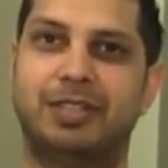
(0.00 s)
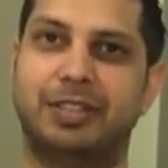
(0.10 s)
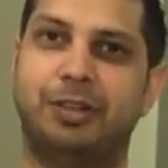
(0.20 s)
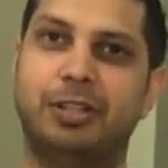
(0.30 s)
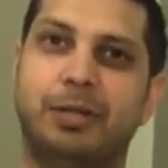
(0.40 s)
So
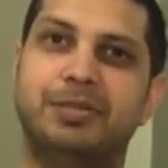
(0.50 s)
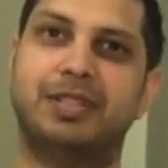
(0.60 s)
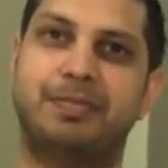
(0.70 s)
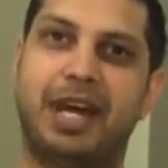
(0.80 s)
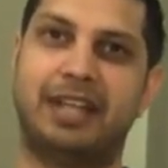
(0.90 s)
the goalie opens
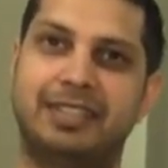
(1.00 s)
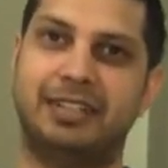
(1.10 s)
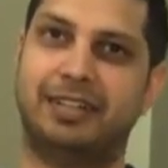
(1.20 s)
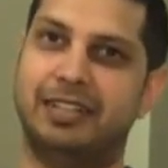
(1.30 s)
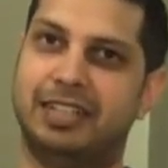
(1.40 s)
up the pads
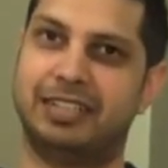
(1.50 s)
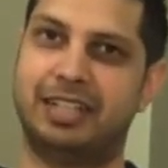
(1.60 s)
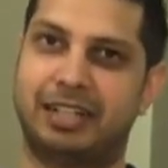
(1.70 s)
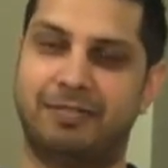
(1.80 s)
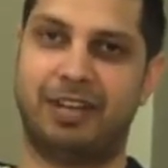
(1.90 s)
there and you guys
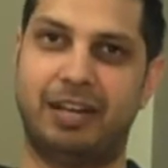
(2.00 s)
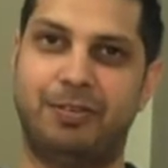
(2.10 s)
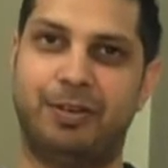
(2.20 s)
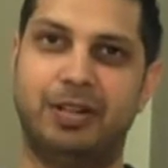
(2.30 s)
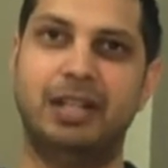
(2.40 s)
tuck it
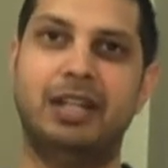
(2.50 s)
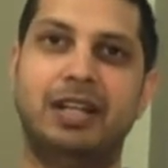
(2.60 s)
5-hole.